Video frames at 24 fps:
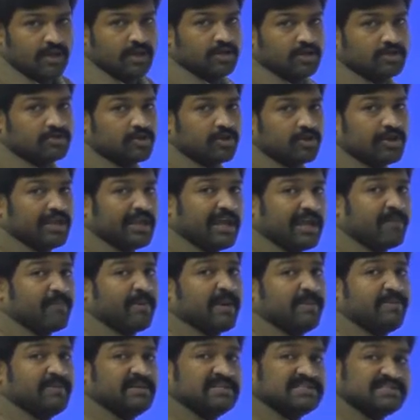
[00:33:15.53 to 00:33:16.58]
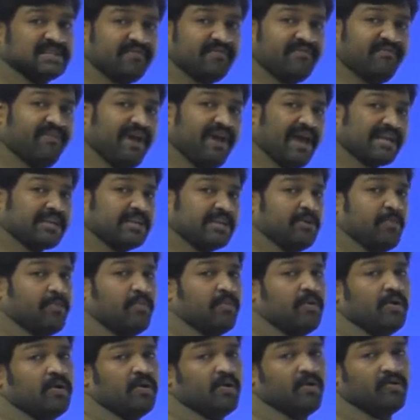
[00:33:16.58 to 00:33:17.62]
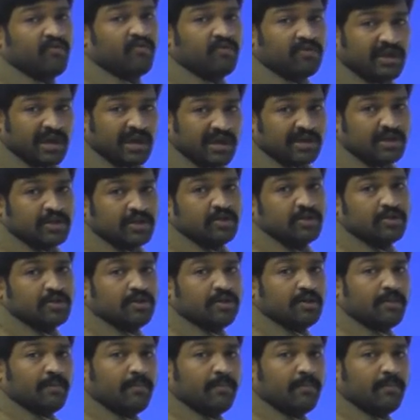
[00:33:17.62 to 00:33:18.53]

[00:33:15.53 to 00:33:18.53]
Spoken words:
So here by means of vacuum we are